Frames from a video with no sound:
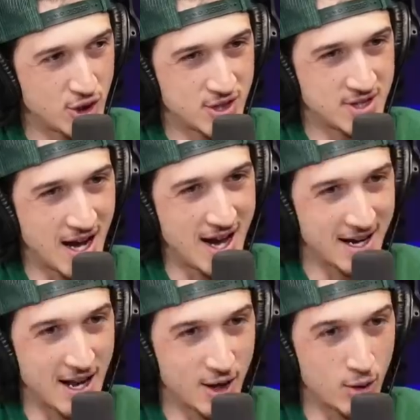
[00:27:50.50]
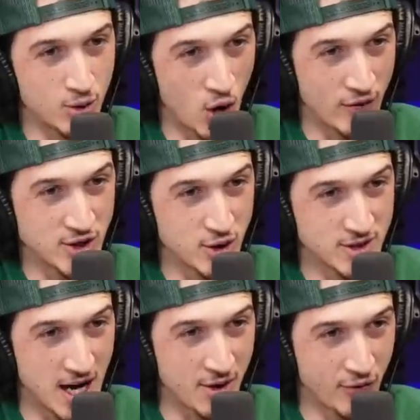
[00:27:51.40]
She's dying. And I go, go visit your
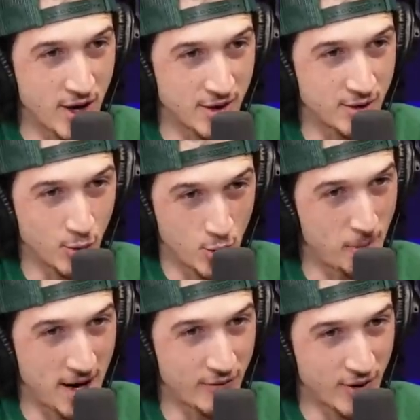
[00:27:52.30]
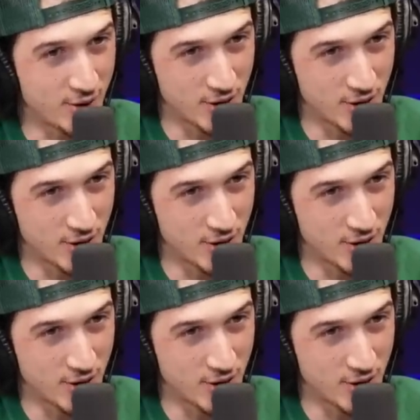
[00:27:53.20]
dying friend. Are you a bad friend?